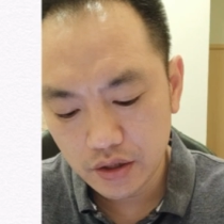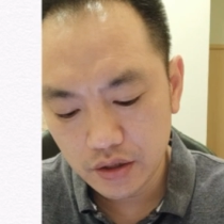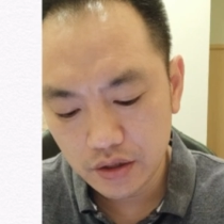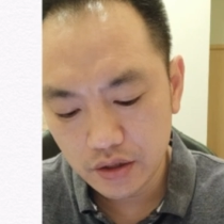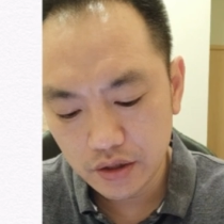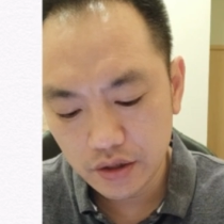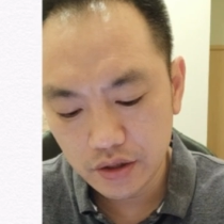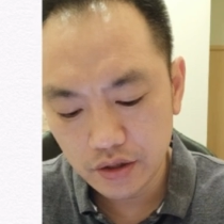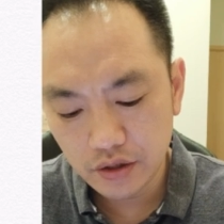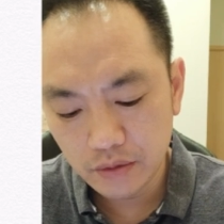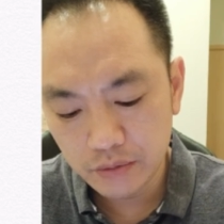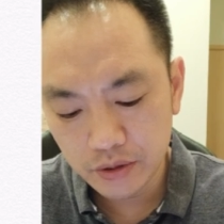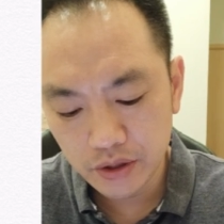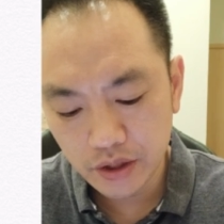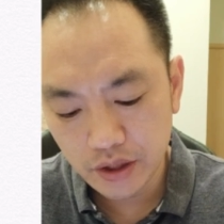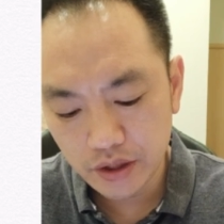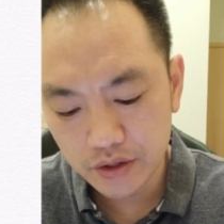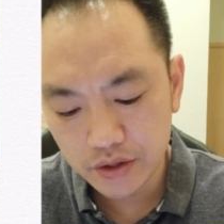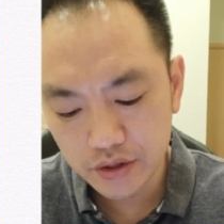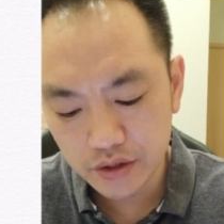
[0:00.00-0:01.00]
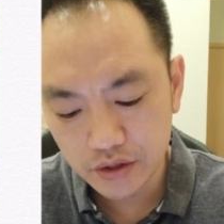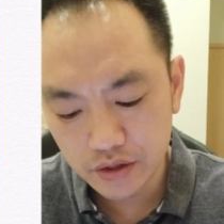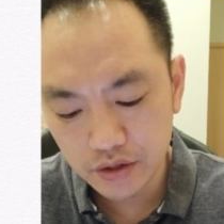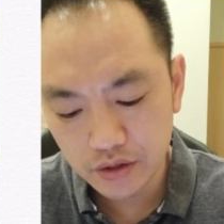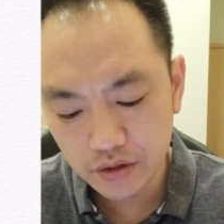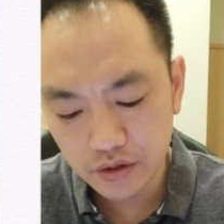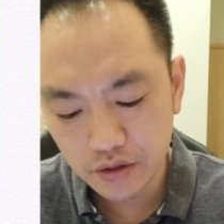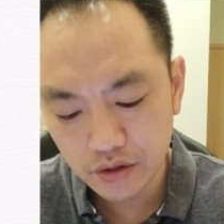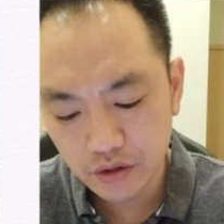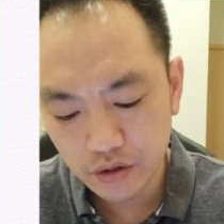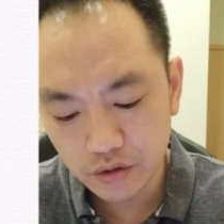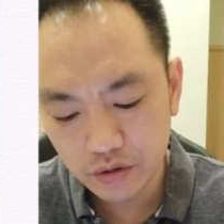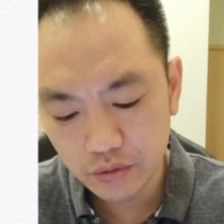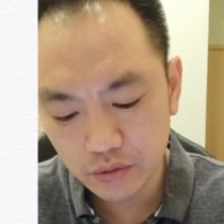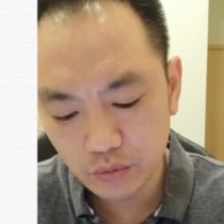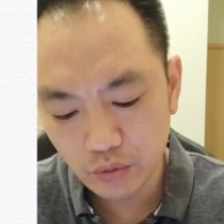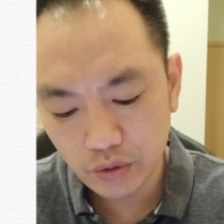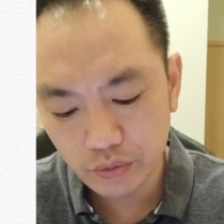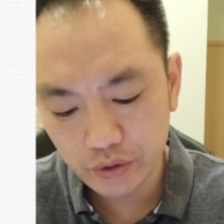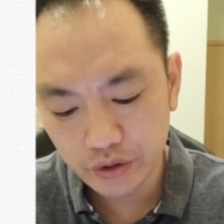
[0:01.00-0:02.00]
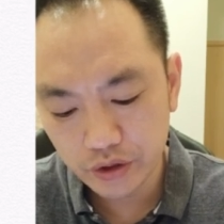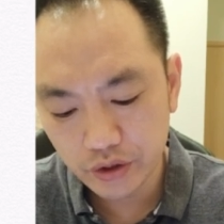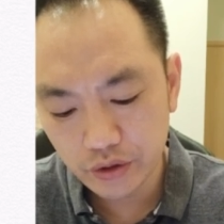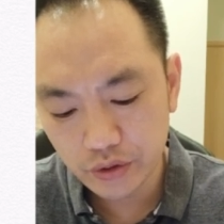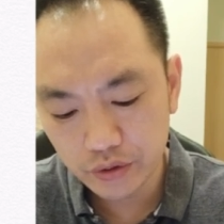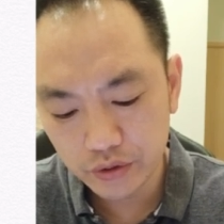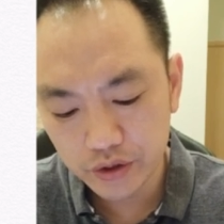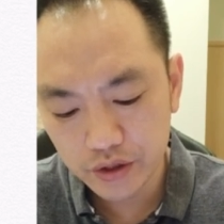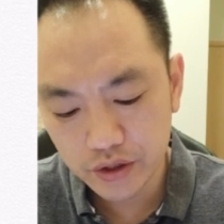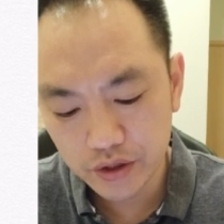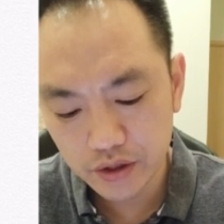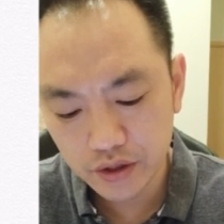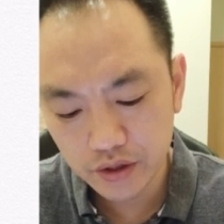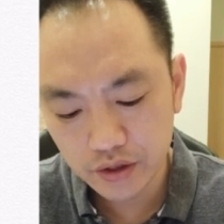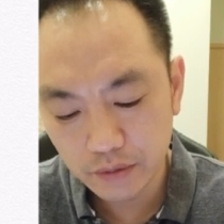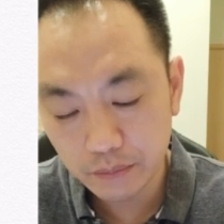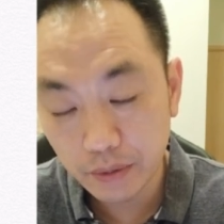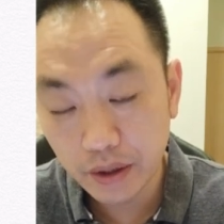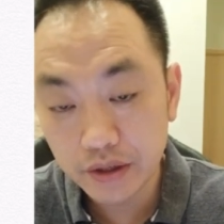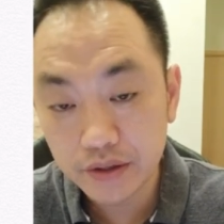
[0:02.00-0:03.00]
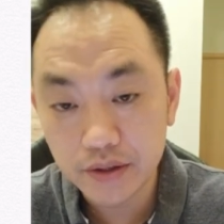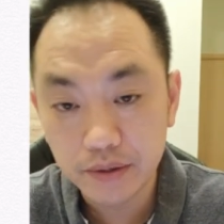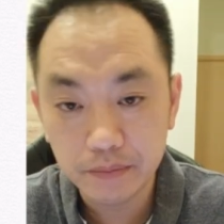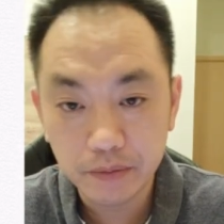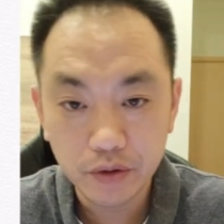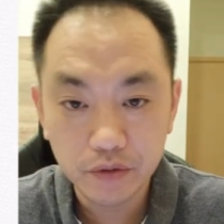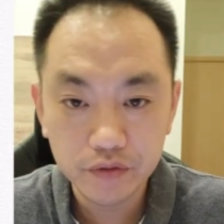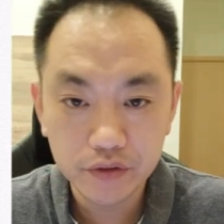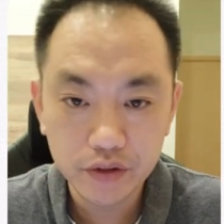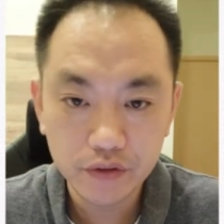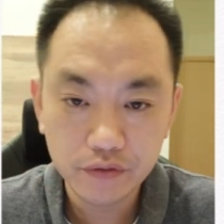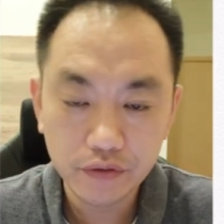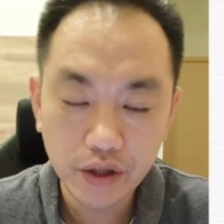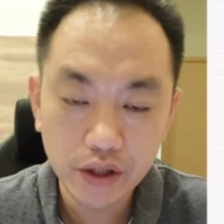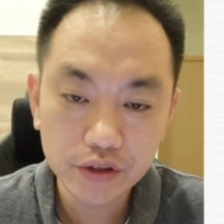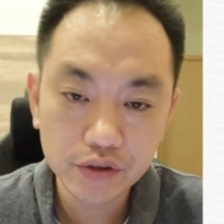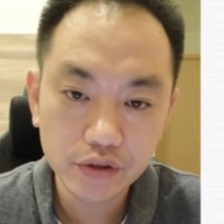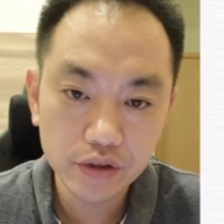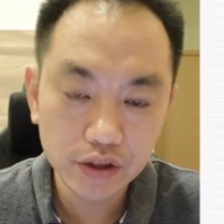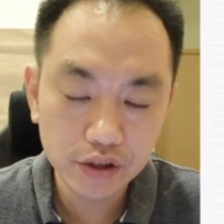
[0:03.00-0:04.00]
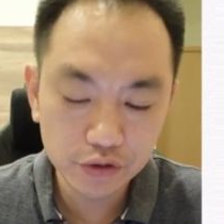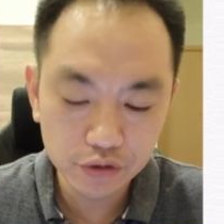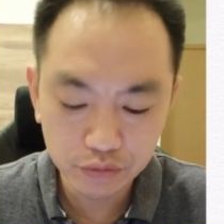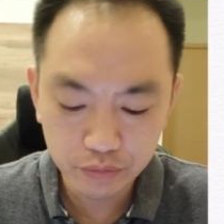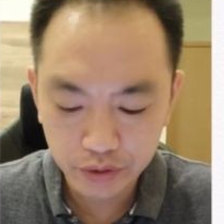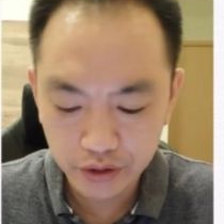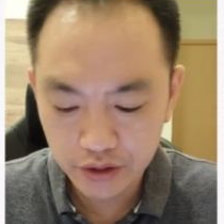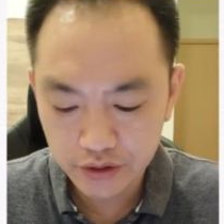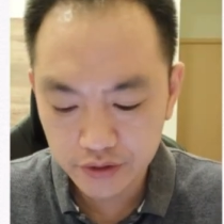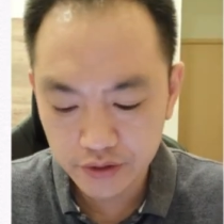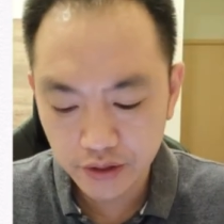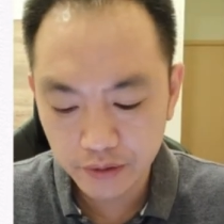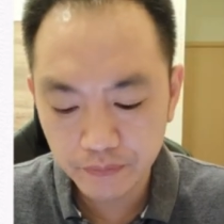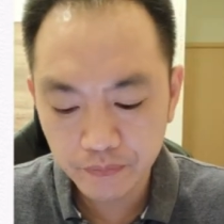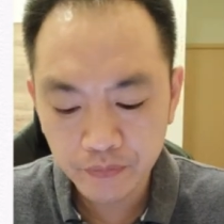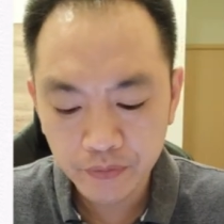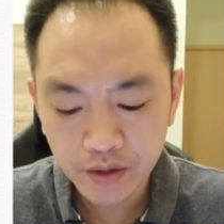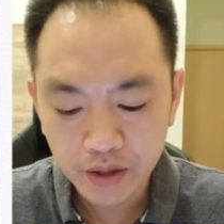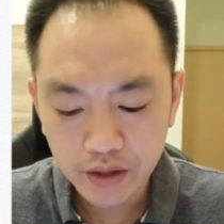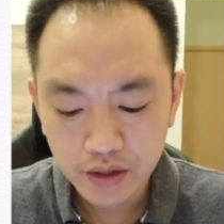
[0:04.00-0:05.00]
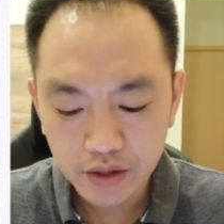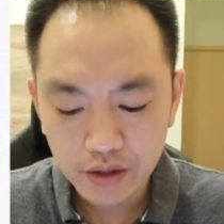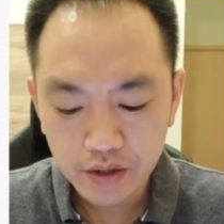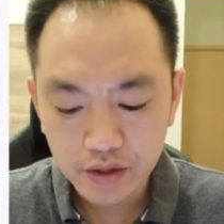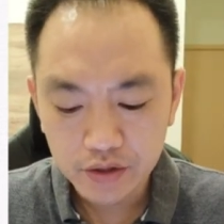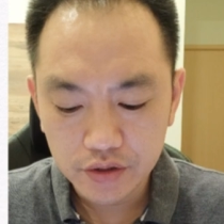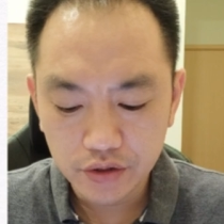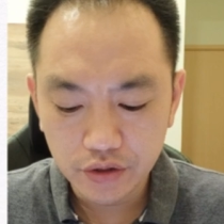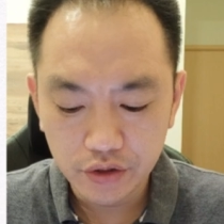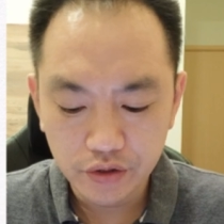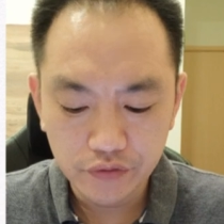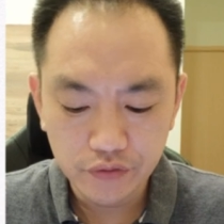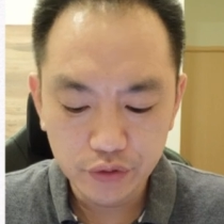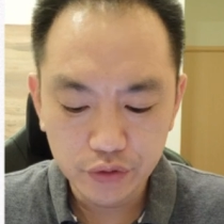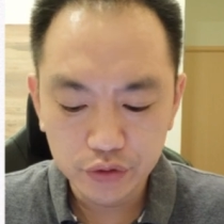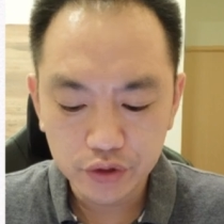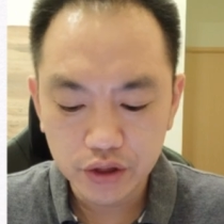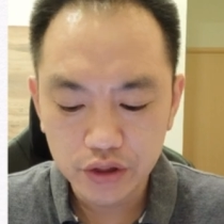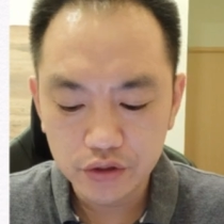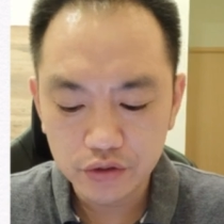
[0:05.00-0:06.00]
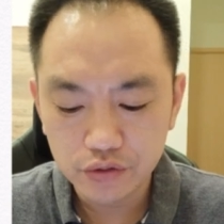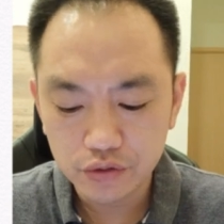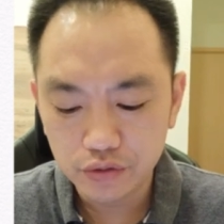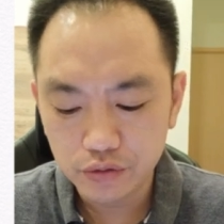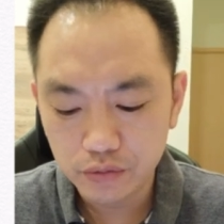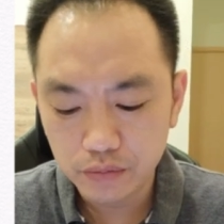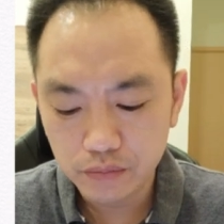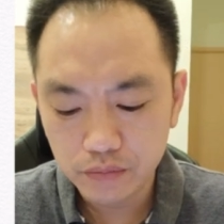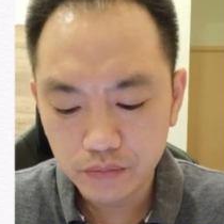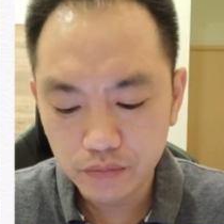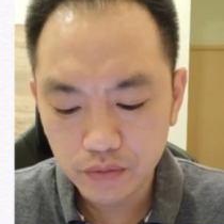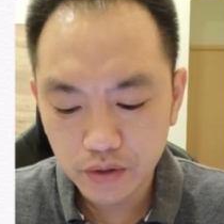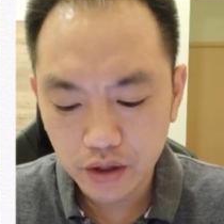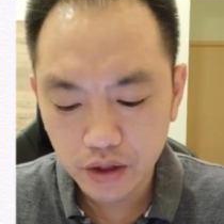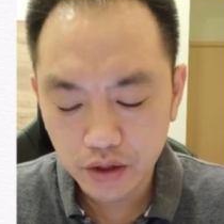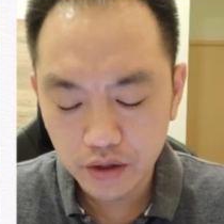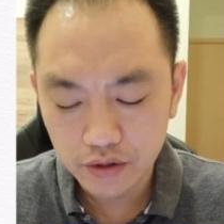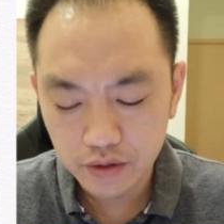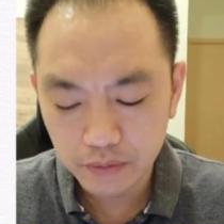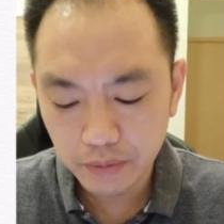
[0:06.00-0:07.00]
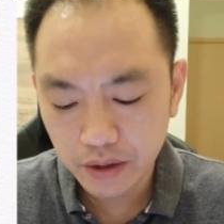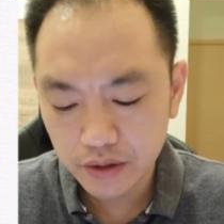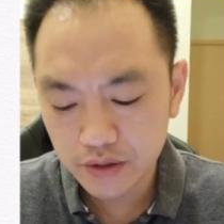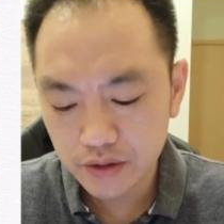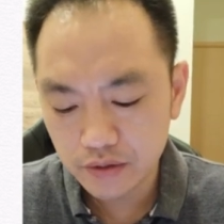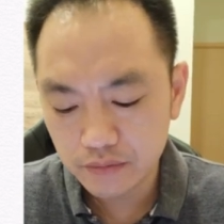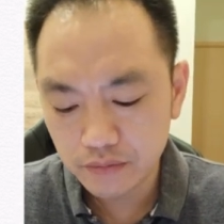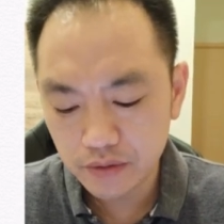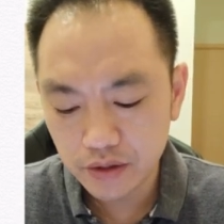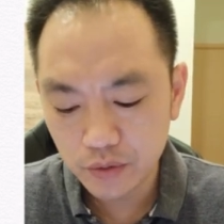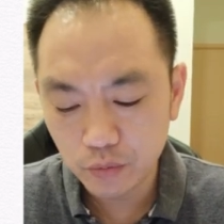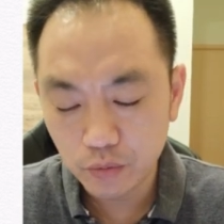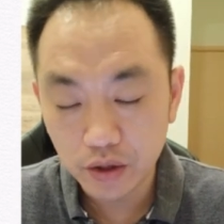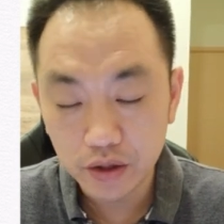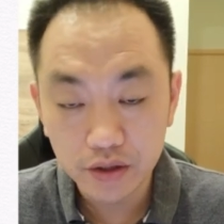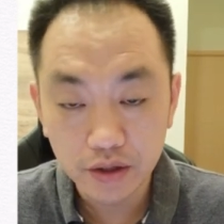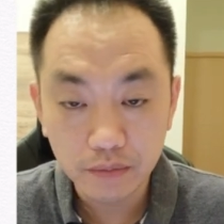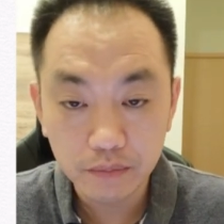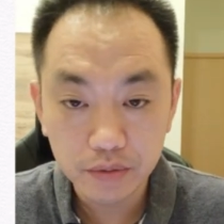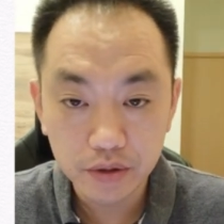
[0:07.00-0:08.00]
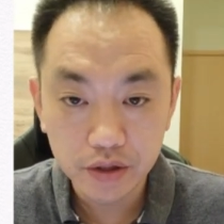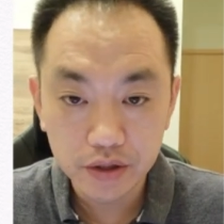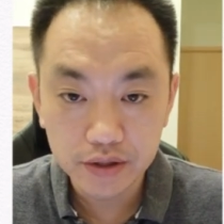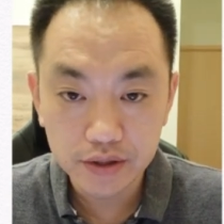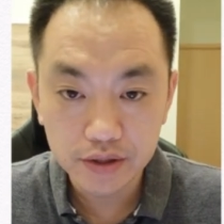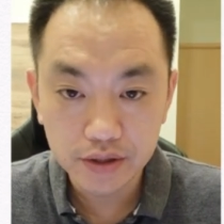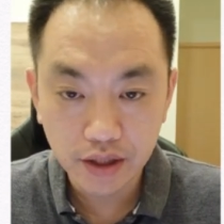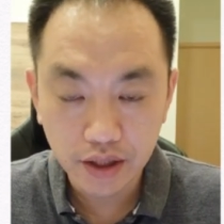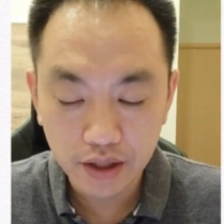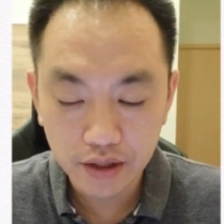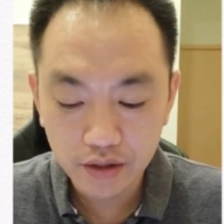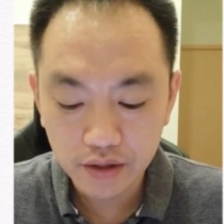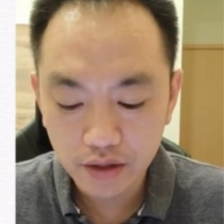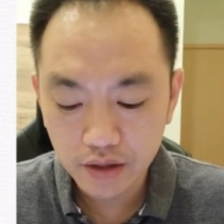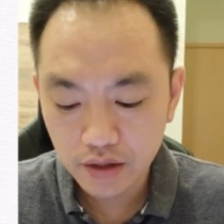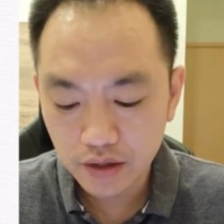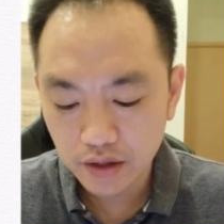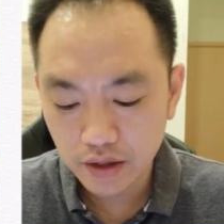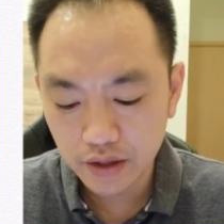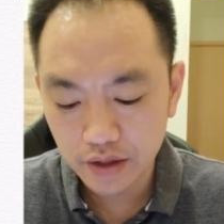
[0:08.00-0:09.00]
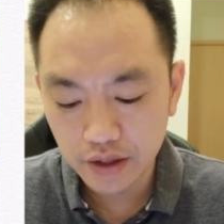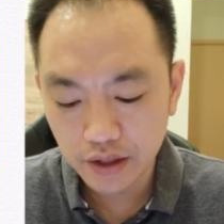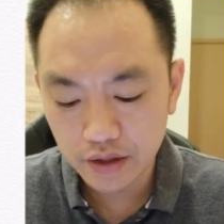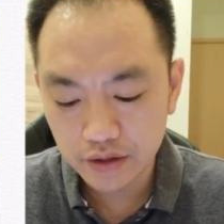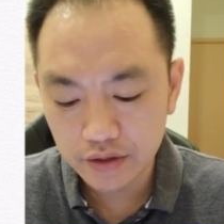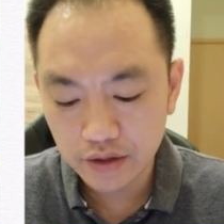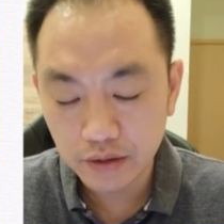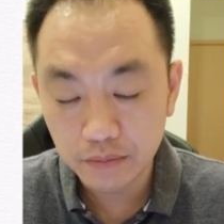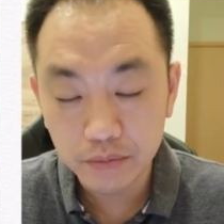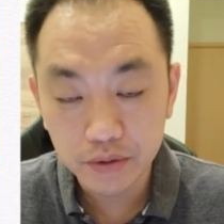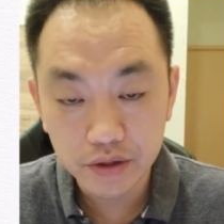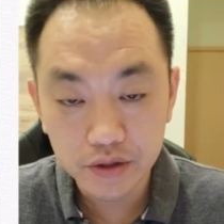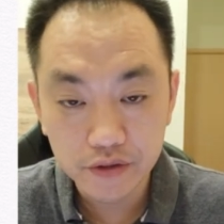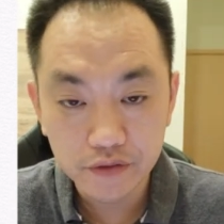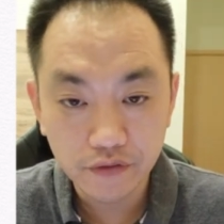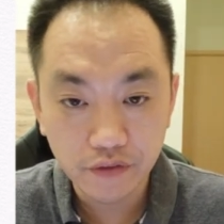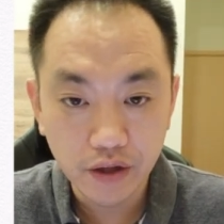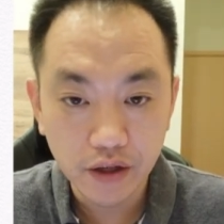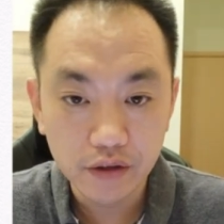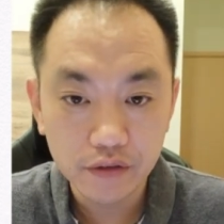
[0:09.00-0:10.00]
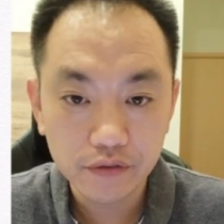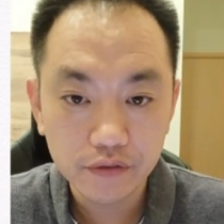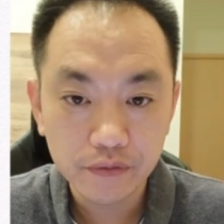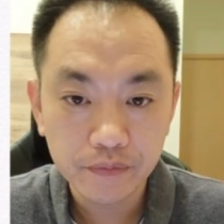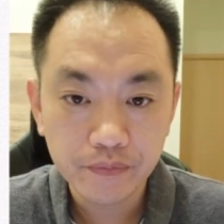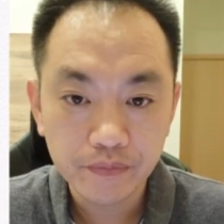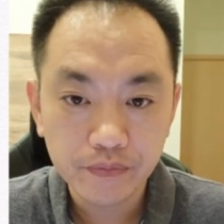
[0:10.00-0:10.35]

the denominator, or what we call the bottom of the fraction, need to be the same. So if you look into the bottom, one number is 10 and the other number is 5.